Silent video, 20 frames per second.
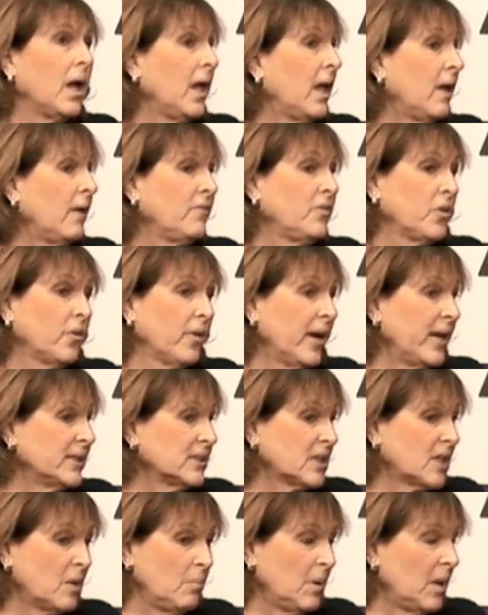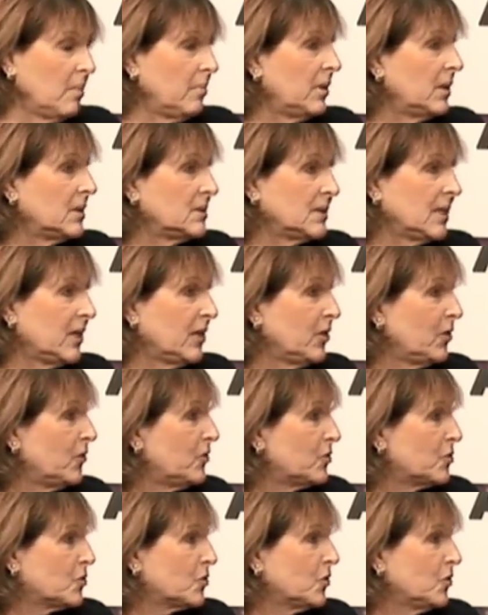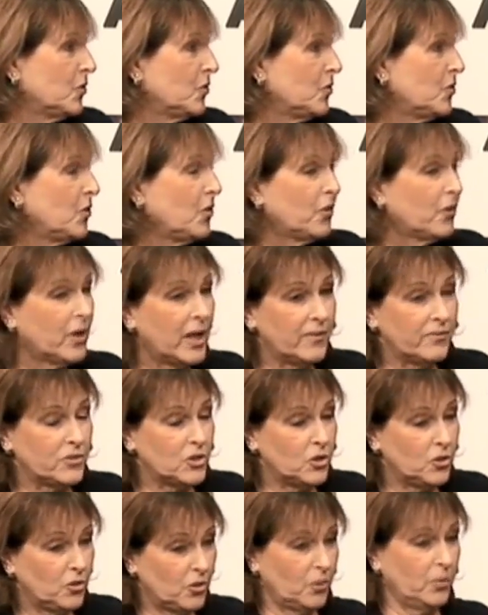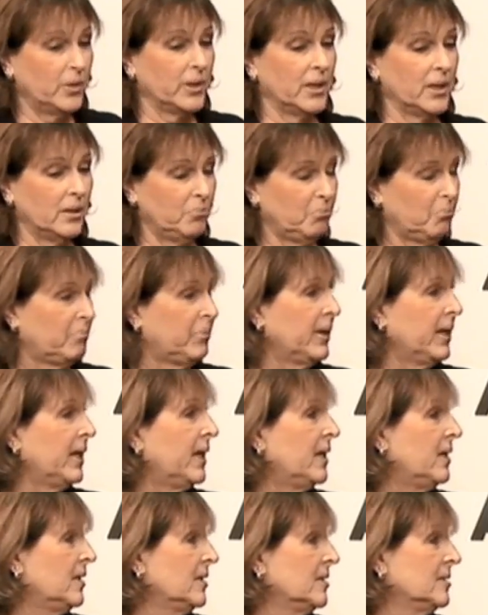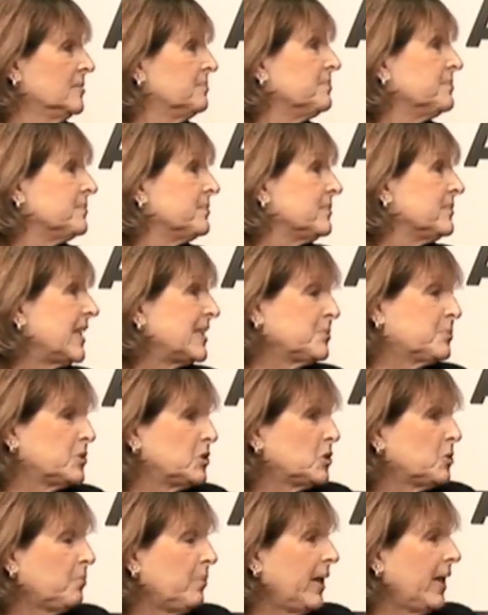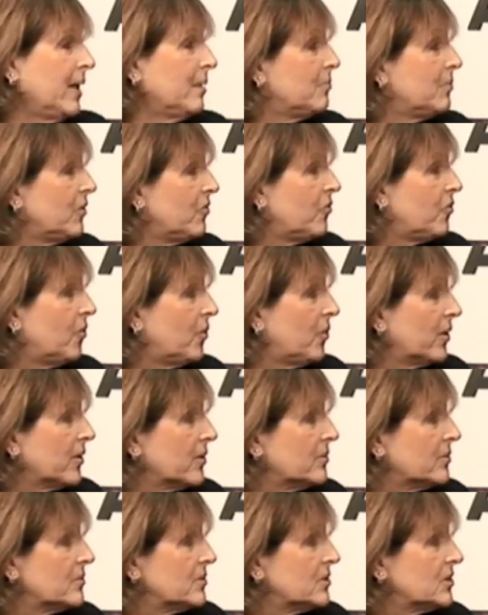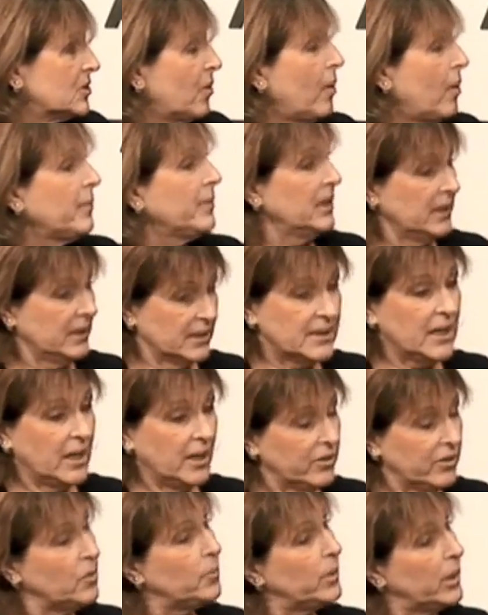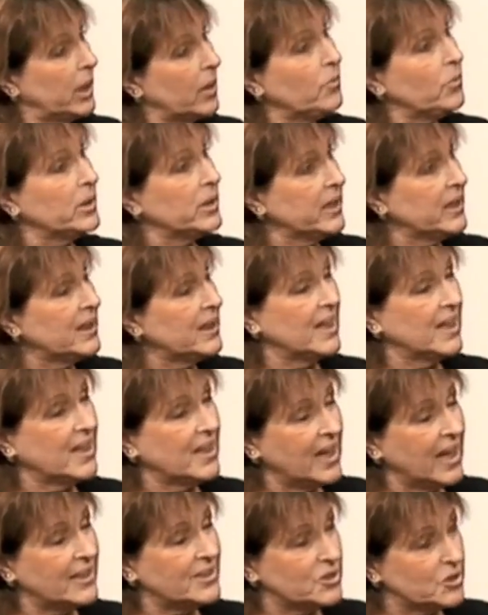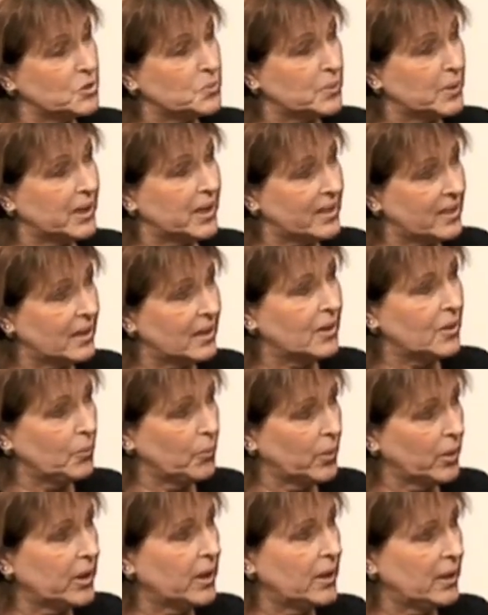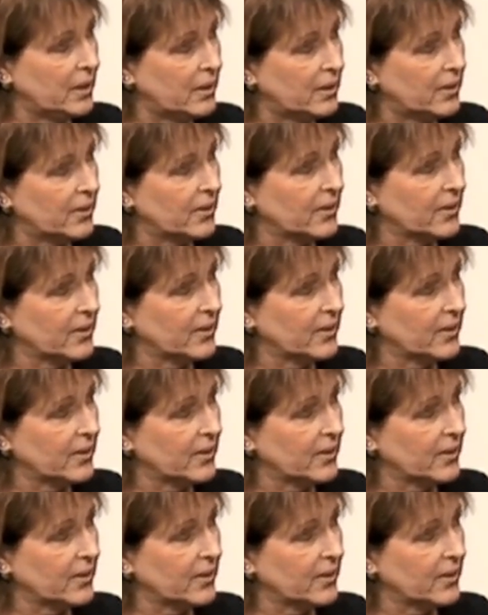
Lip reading: if you're asking me, I'm going to tell you the truth. You don't have to do it, but that's what you're paying me for. So I'm going to tell you what I really think, not just what I think you want to hear.